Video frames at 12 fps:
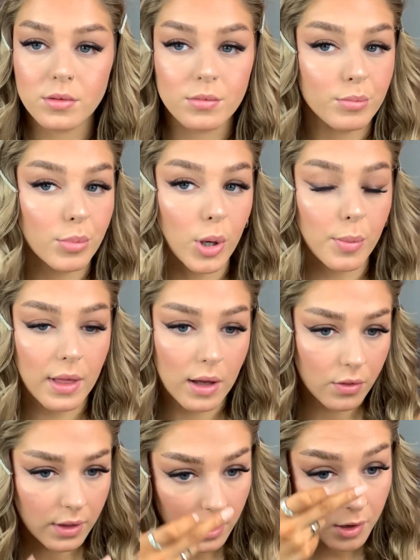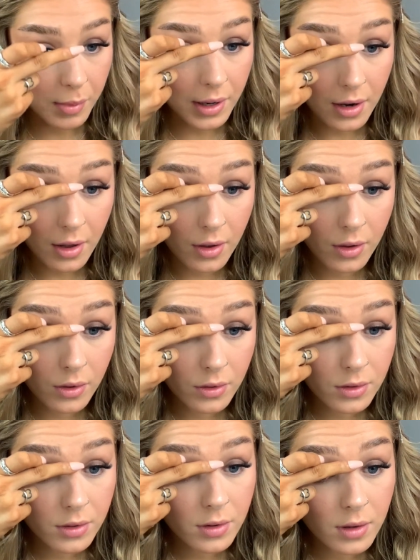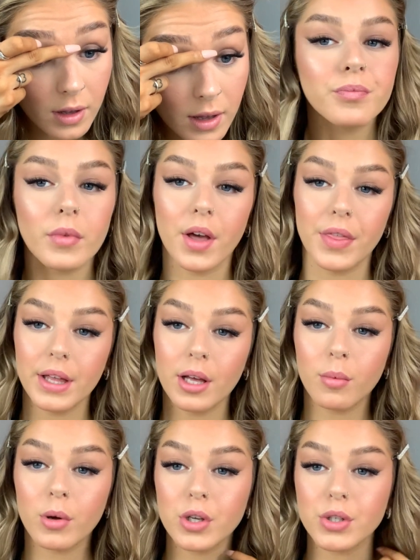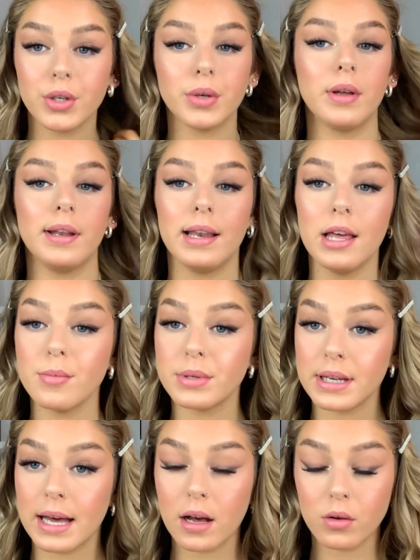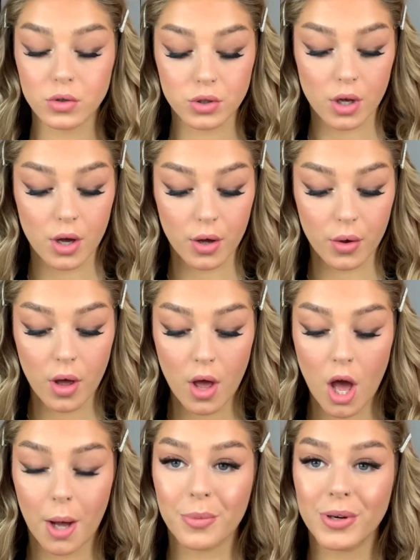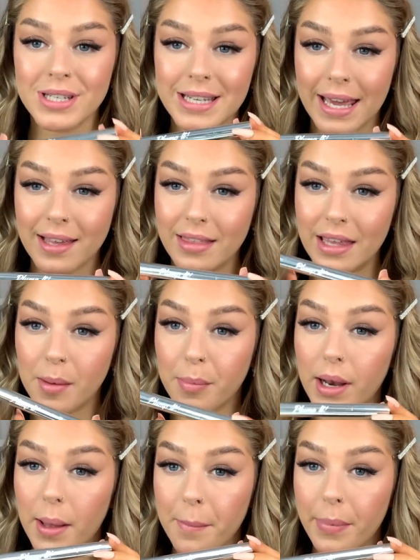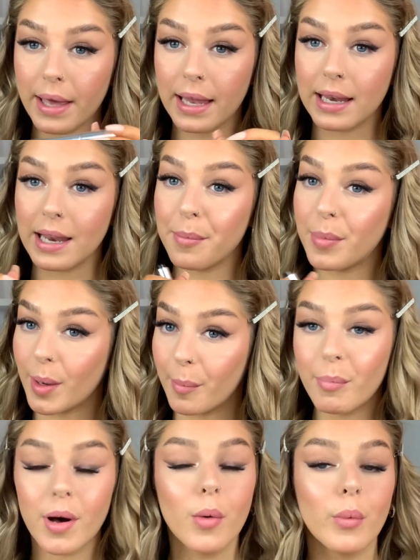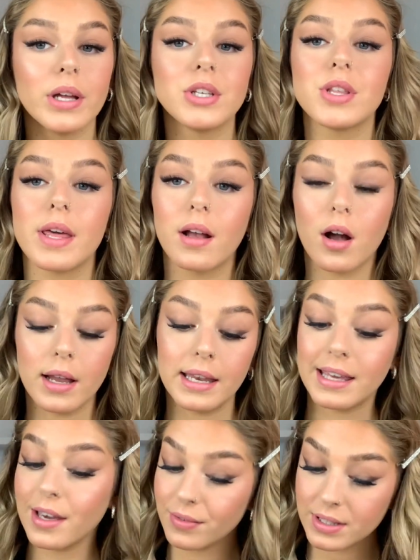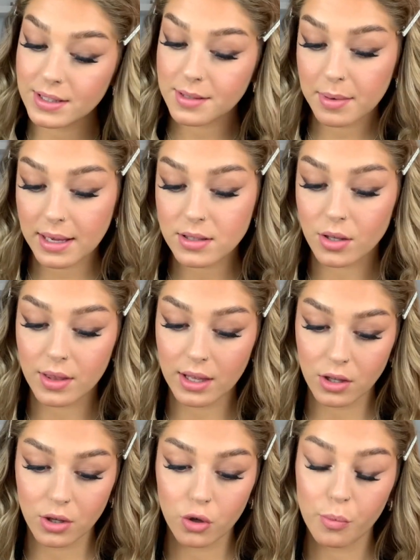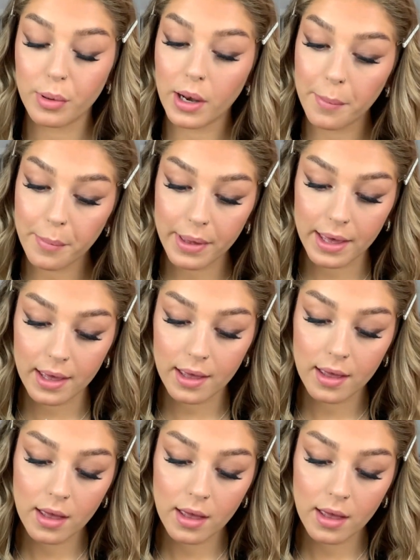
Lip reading: pop that on the end of my nose. I think I'm going to do lips now, so I'm going to take the Plump It Lip Plumper, which they kindly gifted to me, so thank you, Plump It.